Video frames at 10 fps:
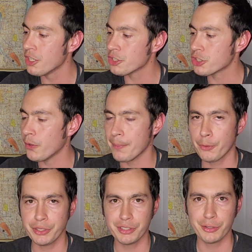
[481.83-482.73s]
So I'm
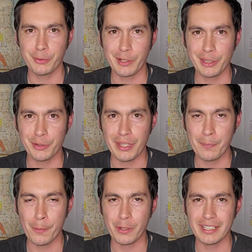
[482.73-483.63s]
going to run through them
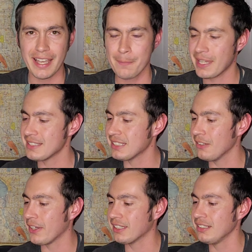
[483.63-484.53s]
one more time and see
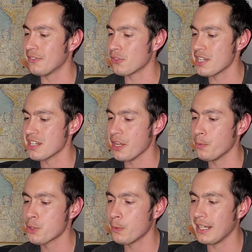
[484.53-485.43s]
if I can differentiate
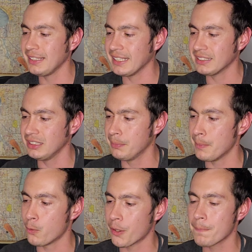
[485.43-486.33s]
which one I liked a little bit
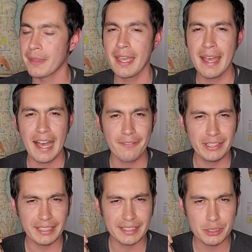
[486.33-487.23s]
more. I
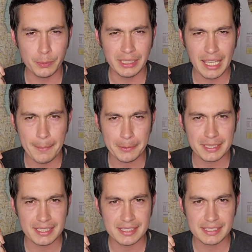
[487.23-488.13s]
feel like this one came
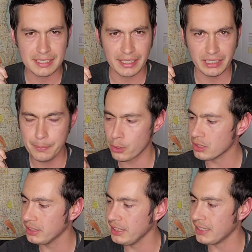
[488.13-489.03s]
out slightly more
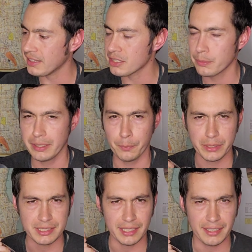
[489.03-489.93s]
clean and this one,
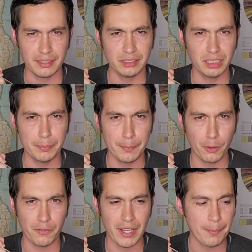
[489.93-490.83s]
once again, a little bit
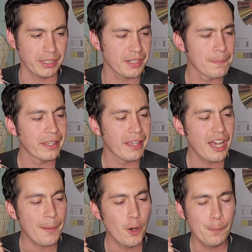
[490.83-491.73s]
more vibrant.
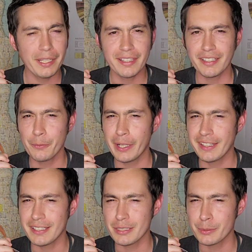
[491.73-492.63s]
I'm hoping that the way
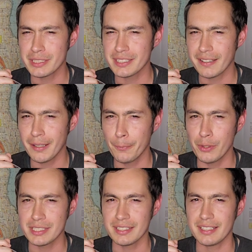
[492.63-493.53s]
that this was set up
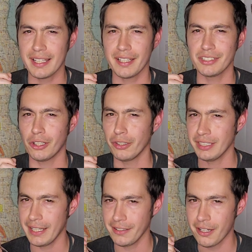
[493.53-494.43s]
wasn't that all
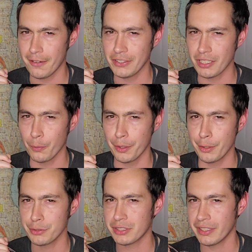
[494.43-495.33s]
the A coffees are one
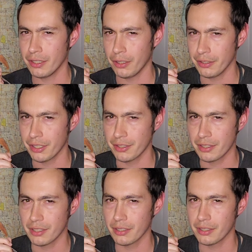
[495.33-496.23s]
roaster and all the
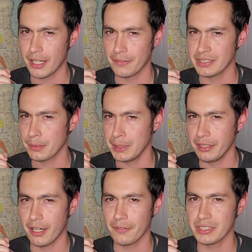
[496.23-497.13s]
other coffees, the B
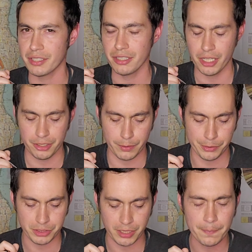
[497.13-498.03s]
coffees, are the other
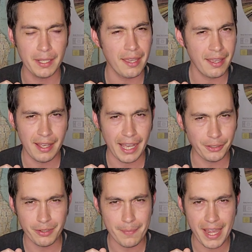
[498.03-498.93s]
roaster. I
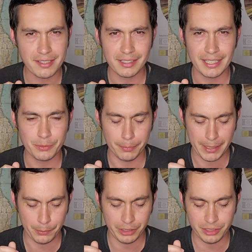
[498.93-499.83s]
don't imagine that's what
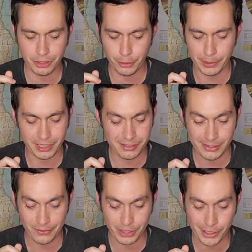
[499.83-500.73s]
Ben would do, but you
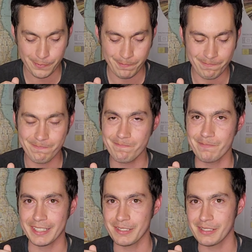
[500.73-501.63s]
never know.
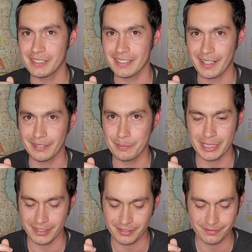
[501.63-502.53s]
It could entirely
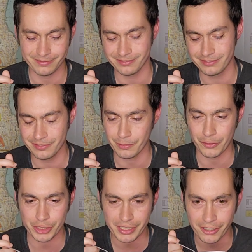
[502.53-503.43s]
be
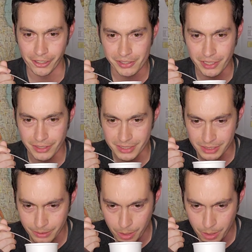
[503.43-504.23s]
reverse psychology on this.